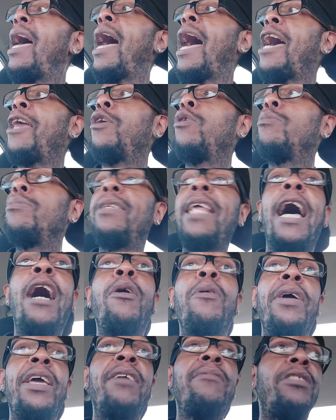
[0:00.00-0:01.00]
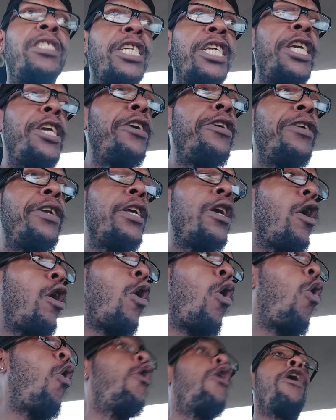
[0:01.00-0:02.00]
I don't doubt if security
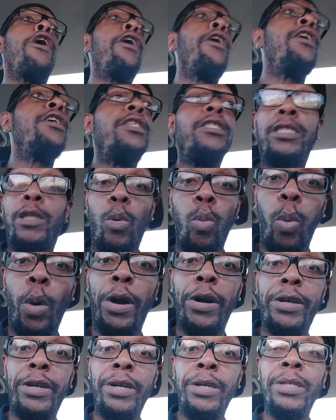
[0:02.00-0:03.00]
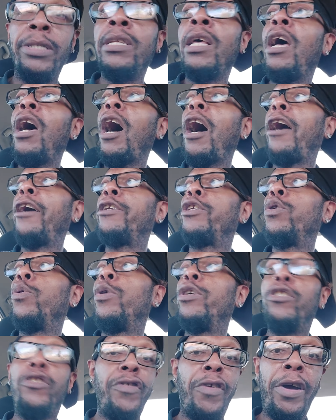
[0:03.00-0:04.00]
or the workers are
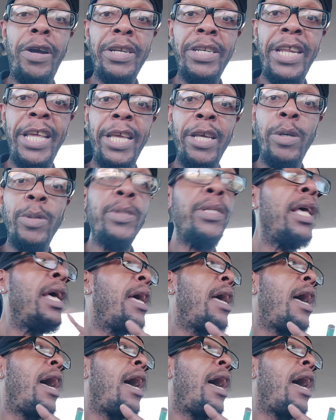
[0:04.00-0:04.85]
doing drug deals.